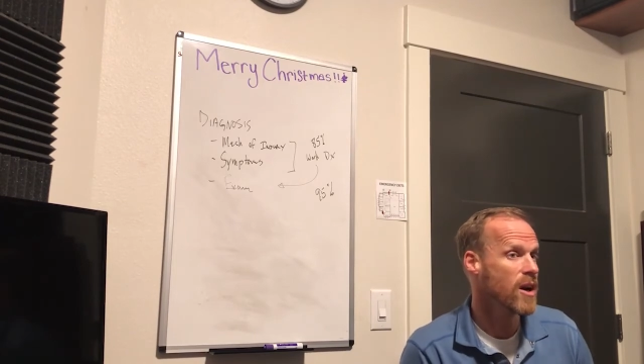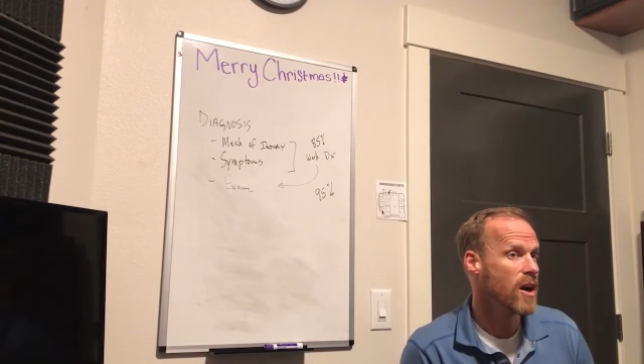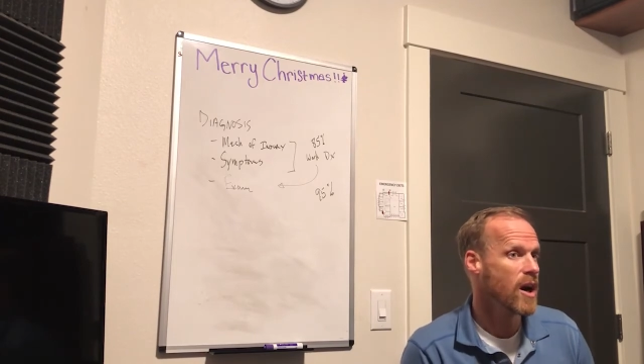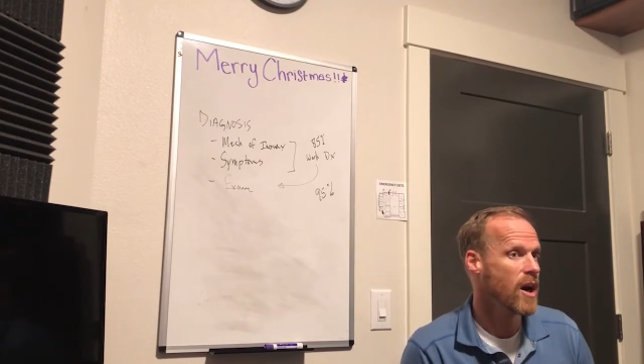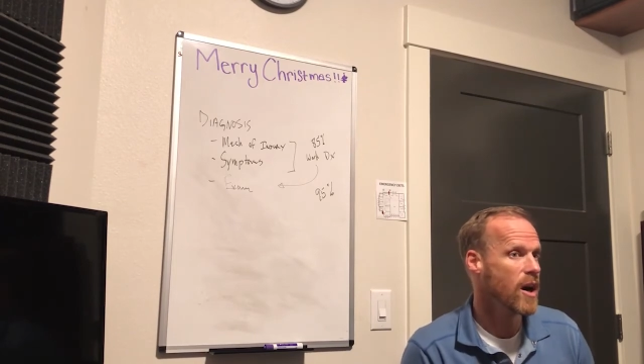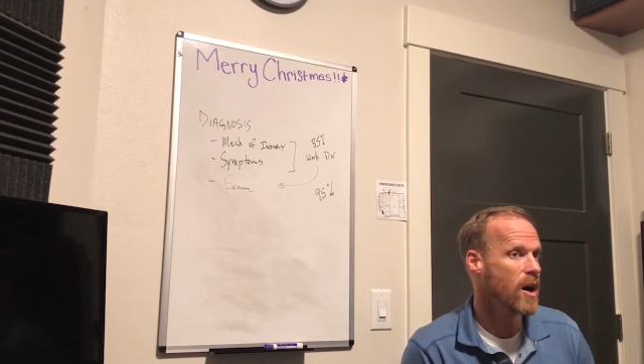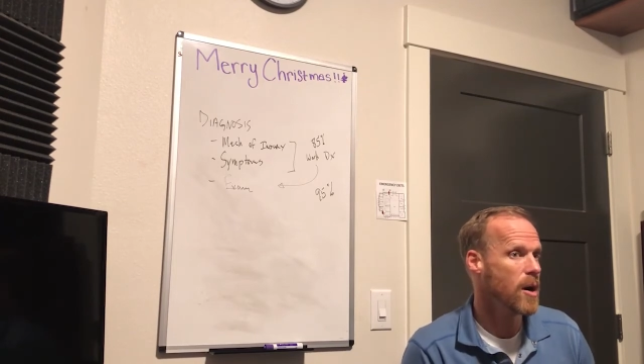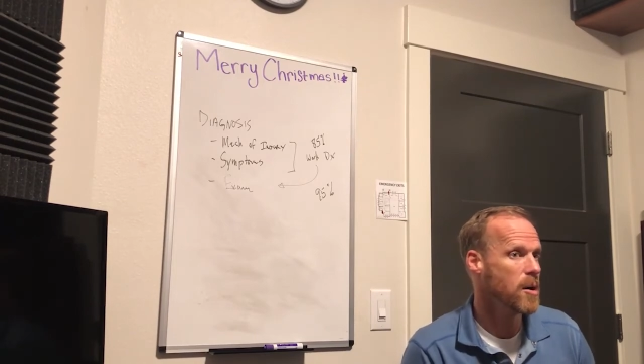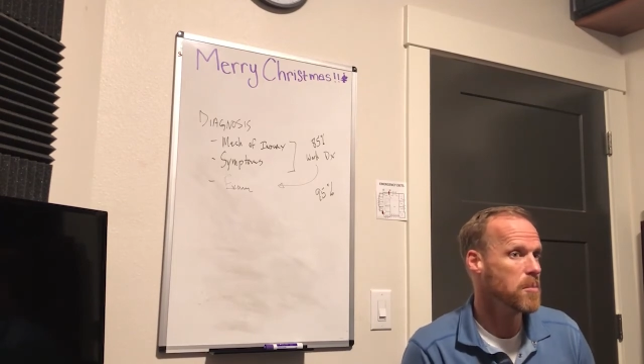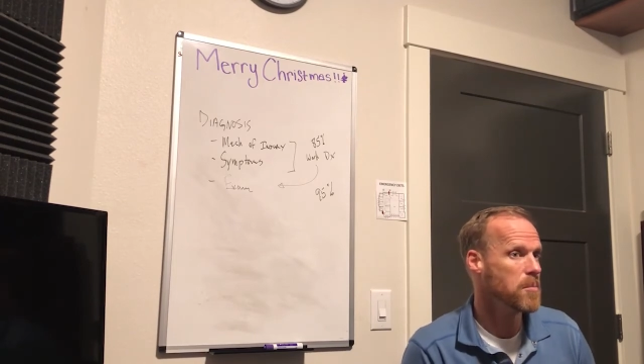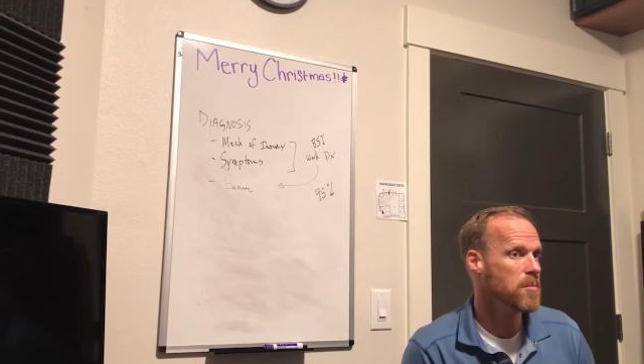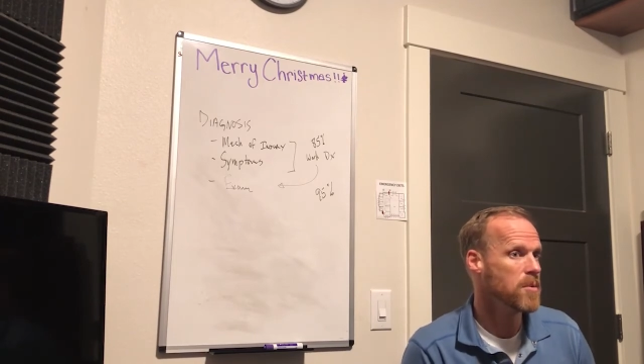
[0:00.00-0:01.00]

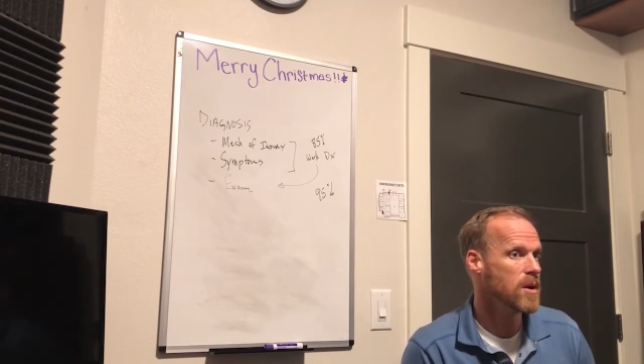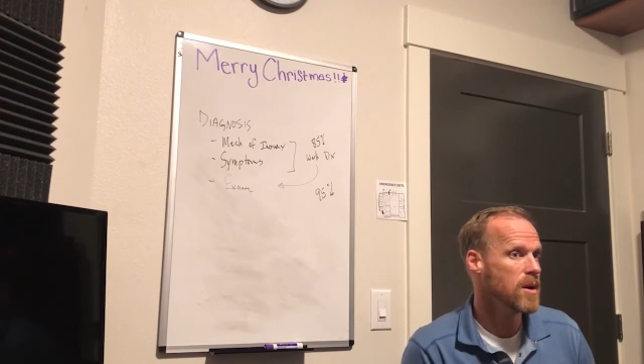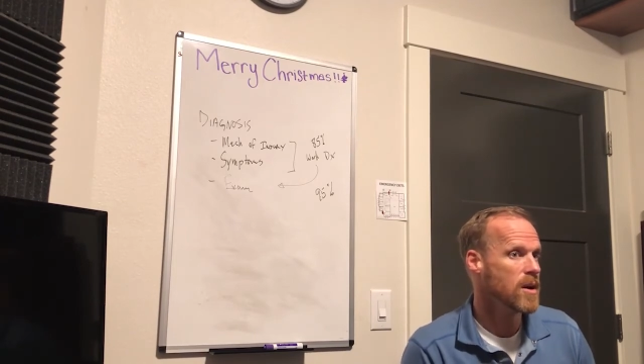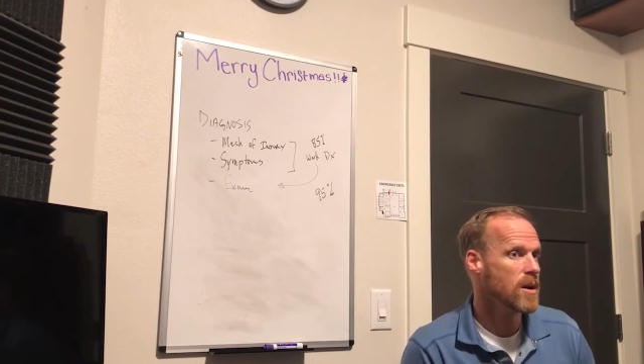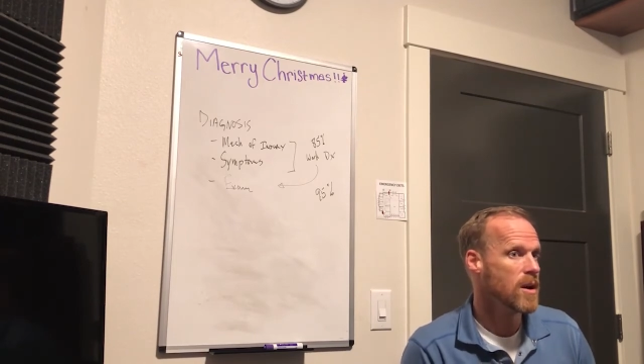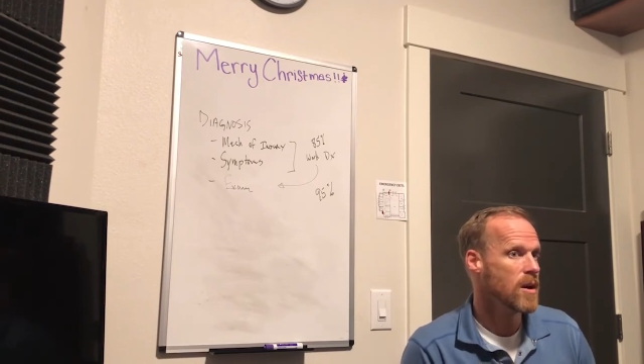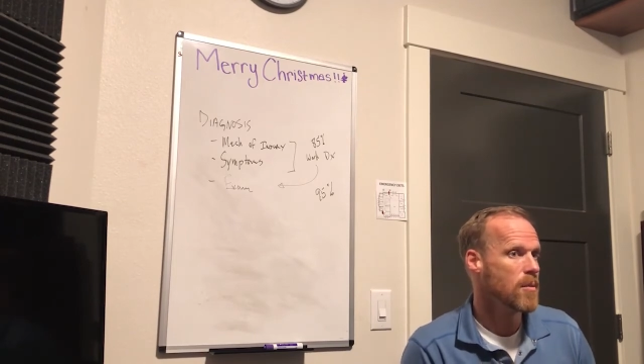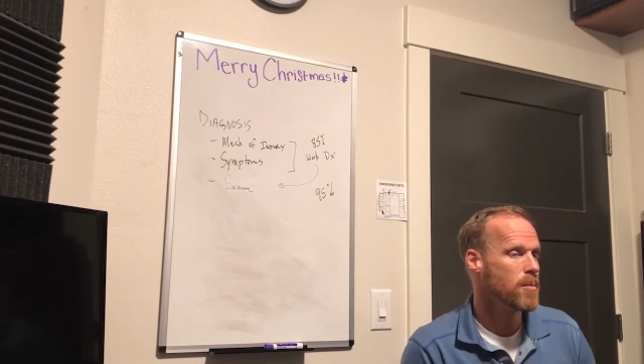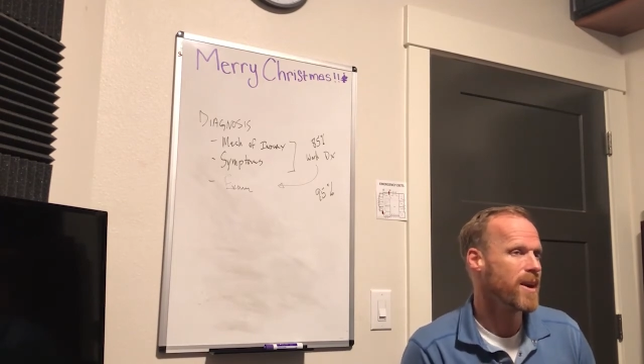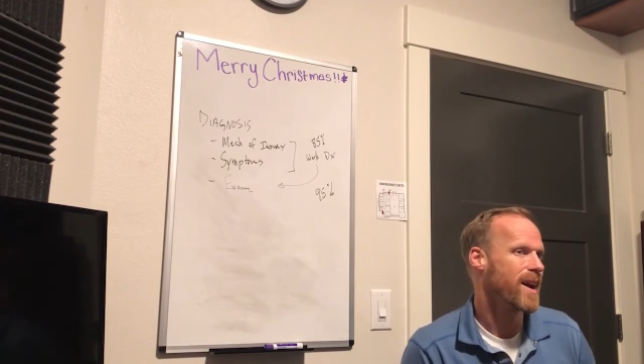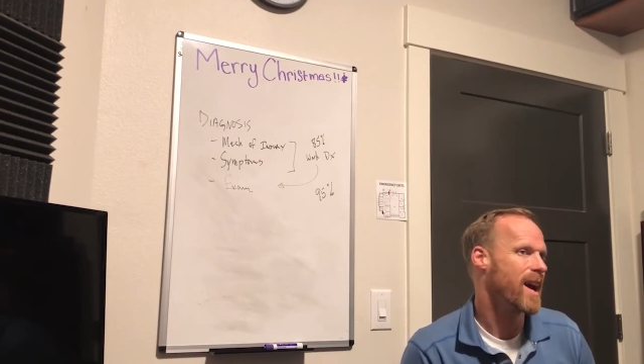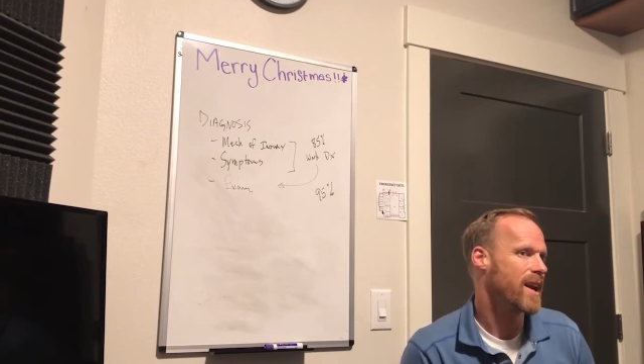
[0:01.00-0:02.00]
but
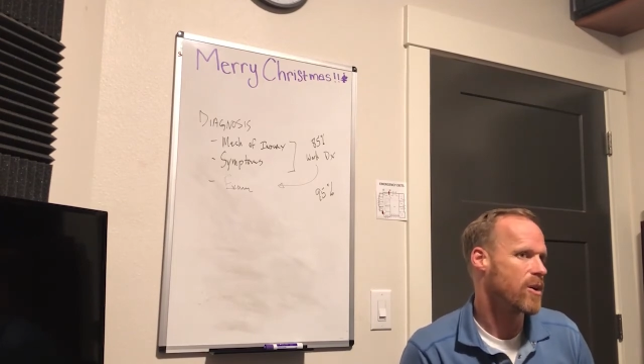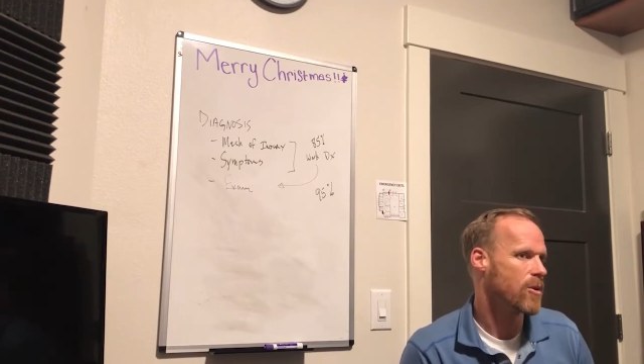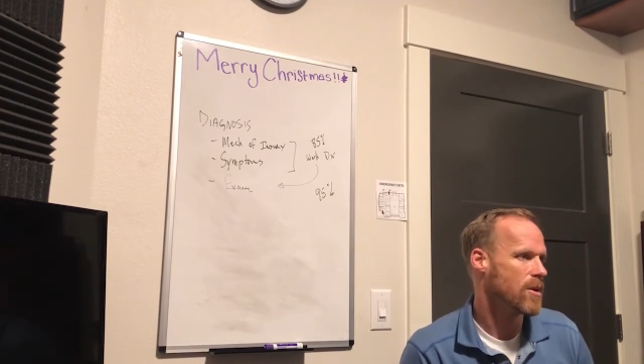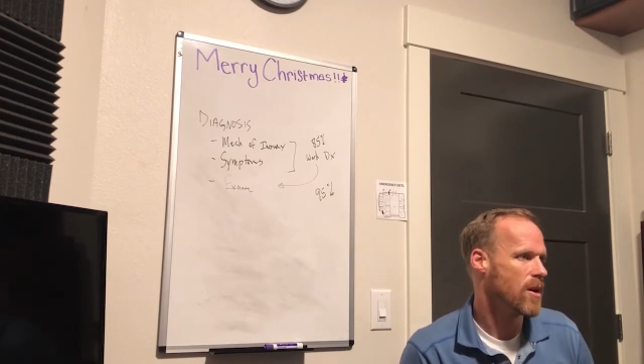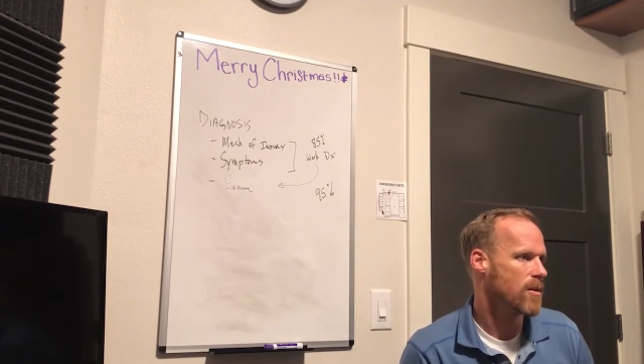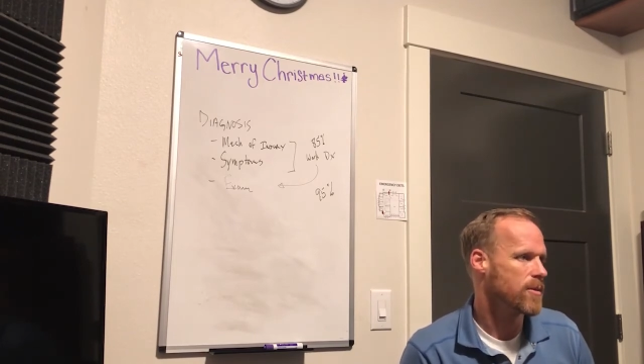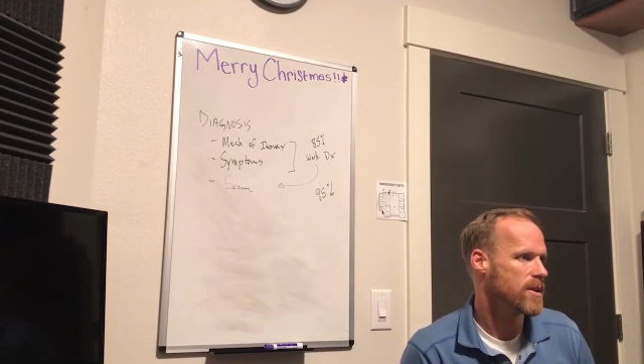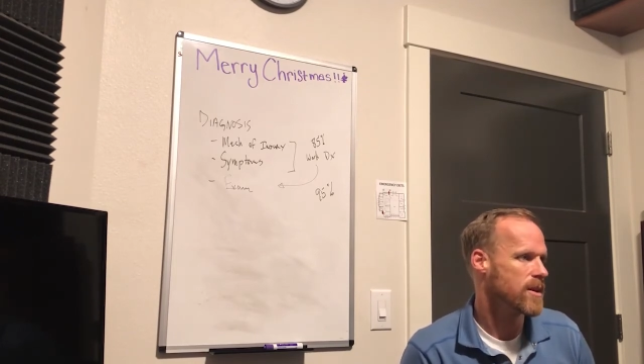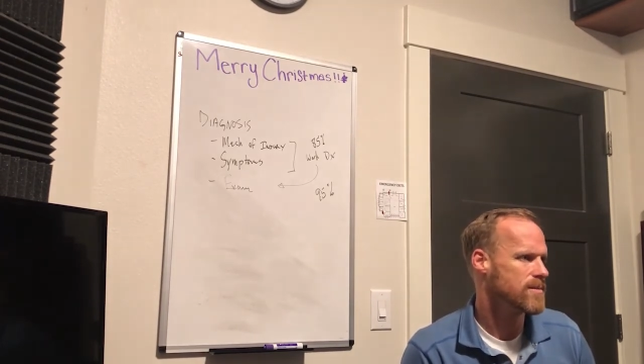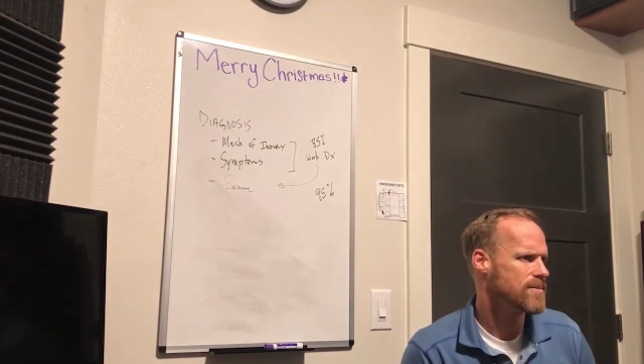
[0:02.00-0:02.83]
I got to go along with it.